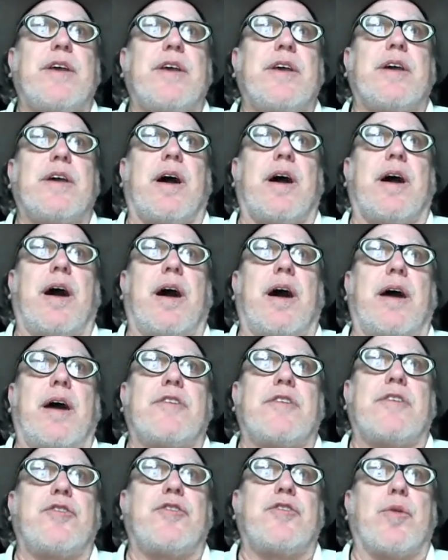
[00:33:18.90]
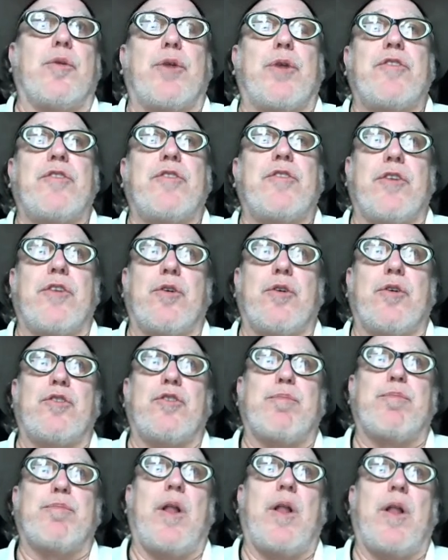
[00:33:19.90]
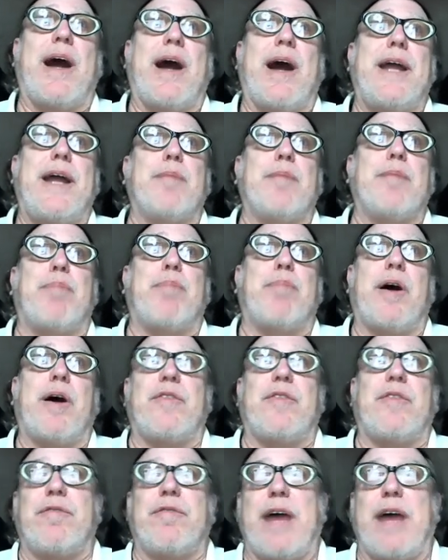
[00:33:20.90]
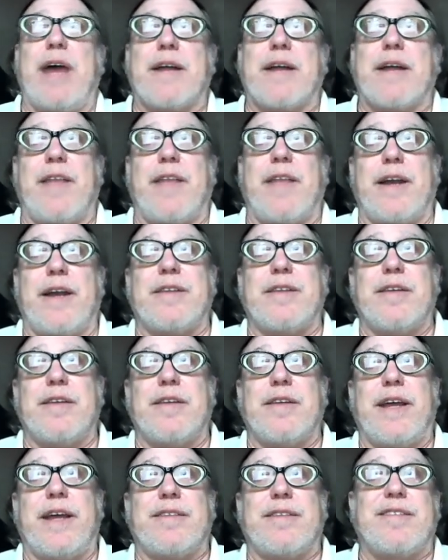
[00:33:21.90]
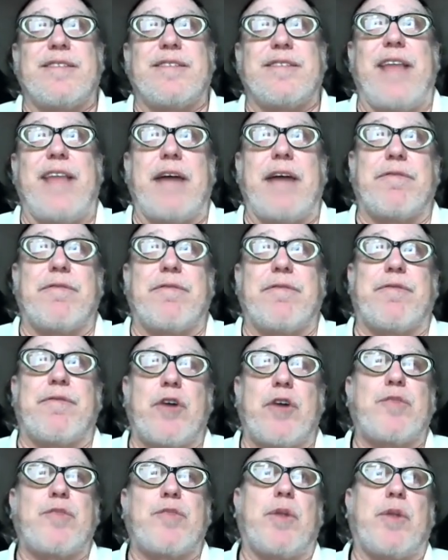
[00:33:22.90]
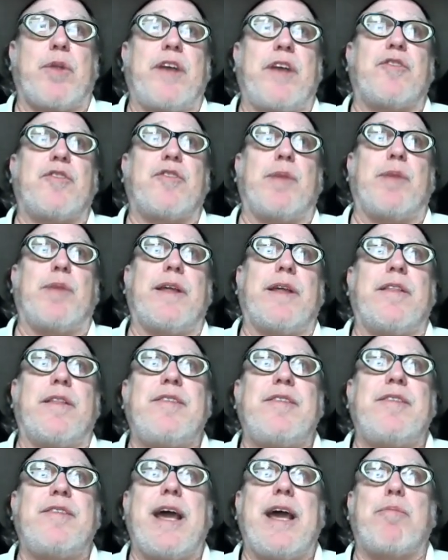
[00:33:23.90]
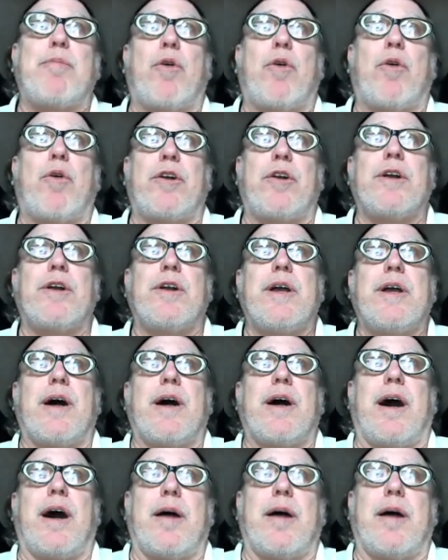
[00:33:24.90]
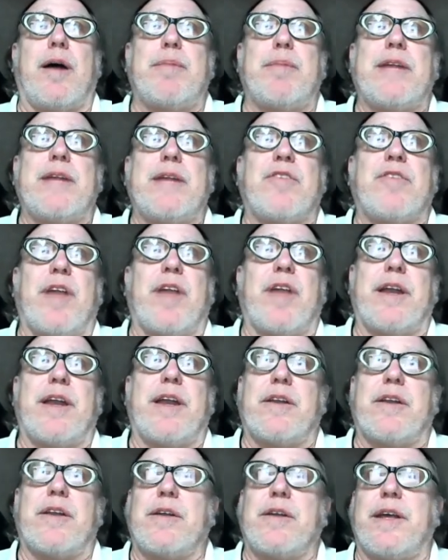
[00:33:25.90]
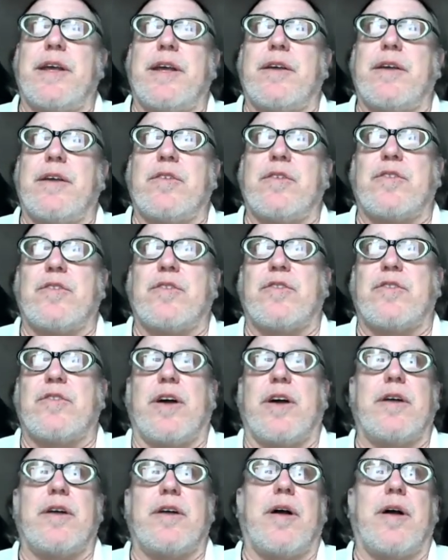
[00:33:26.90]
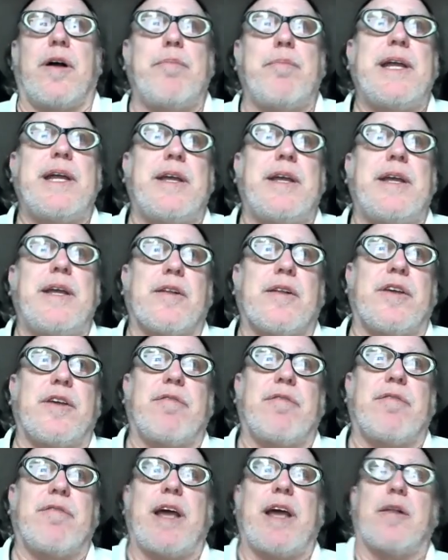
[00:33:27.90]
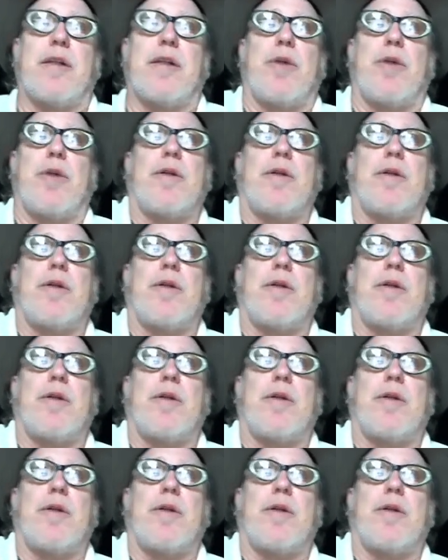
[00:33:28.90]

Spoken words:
to a person who is blind, but the fact that it's that first placement in the tab order means that it is immediately available.